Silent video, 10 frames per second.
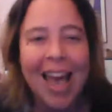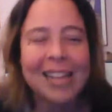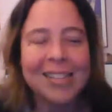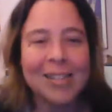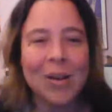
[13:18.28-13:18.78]

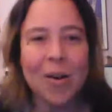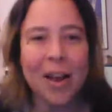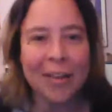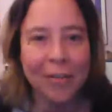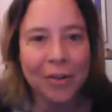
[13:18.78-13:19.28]
And so
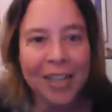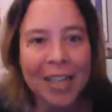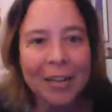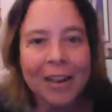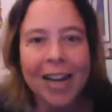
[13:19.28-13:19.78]
if you're
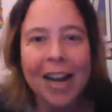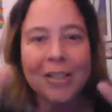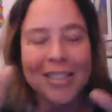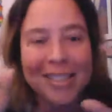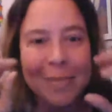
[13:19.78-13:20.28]
here right now,
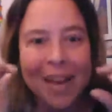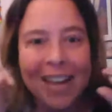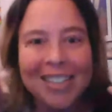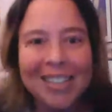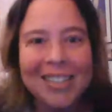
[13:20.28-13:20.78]
just
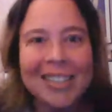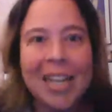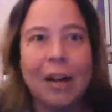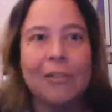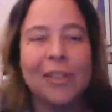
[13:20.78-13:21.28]
imagine
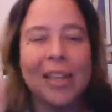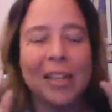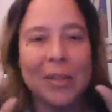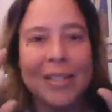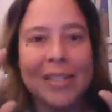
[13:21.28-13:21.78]
yourself like
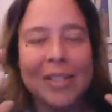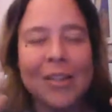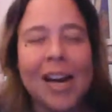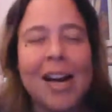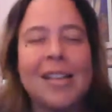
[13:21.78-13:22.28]
closing your
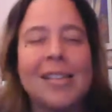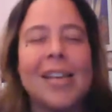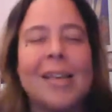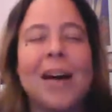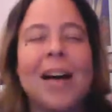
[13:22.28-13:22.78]
eyes
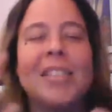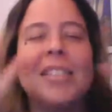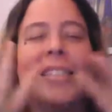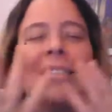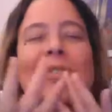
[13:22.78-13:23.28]
and
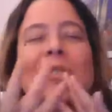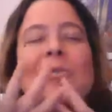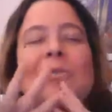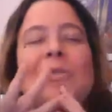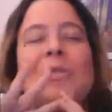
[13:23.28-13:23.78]
imagining
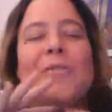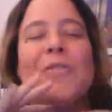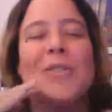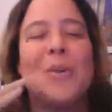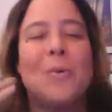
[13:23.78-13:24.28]
the
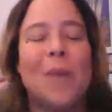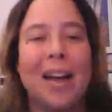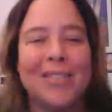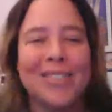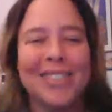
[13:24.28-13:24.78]
universe
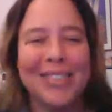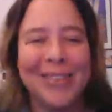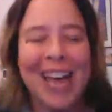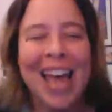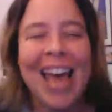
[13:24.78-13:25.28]
around
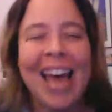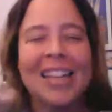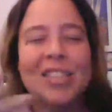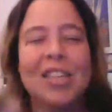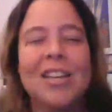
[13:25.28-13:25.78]
you
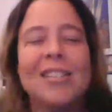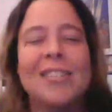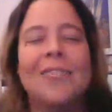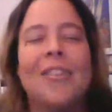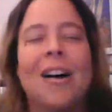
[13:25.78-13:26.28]
and
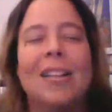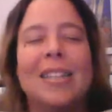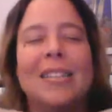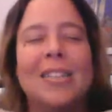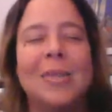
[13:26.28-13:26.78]
just
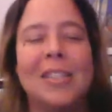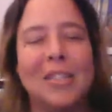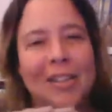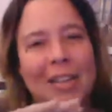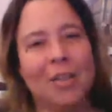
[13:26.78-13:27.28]
falling into it. You
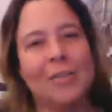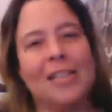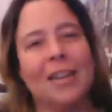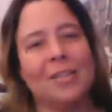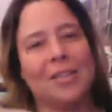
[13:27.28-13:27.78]
know, like those
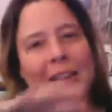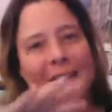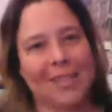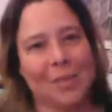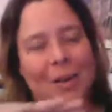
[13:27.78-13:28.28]

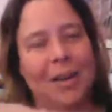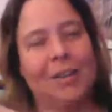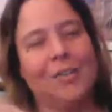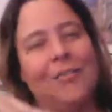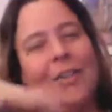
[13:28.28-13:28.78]
exercises
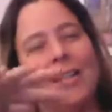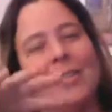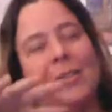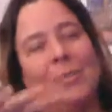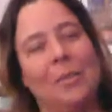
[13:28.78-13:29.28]
where you fall
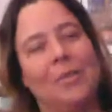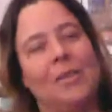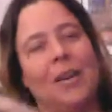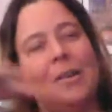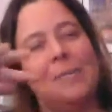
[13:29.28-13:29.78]
into people's
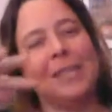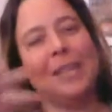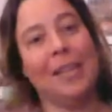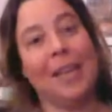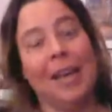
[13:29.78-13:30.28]
arms and
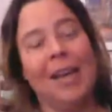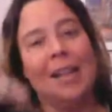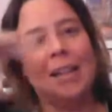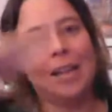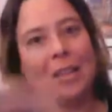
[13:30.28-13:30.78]
then they
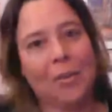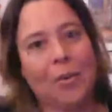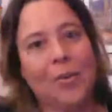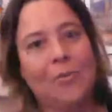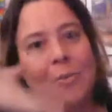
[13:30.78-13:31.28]
like throw
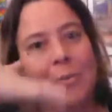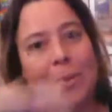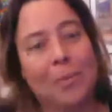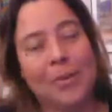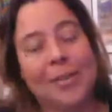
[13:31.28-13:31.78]
you from
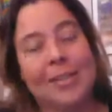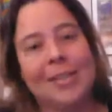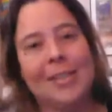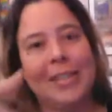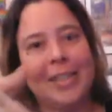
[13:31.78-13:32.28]
one person
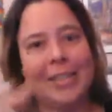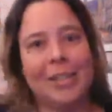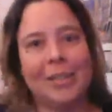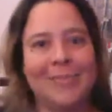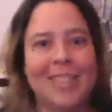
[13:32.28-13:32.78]
to the
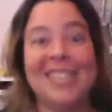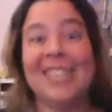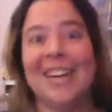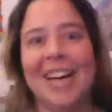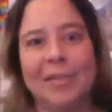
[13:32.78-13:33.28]
other. You
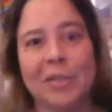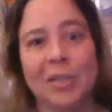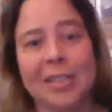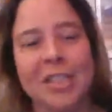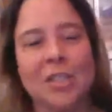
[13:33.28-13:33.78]
see, I have
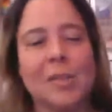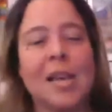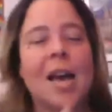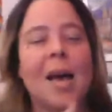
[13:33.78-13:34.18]
trust issues.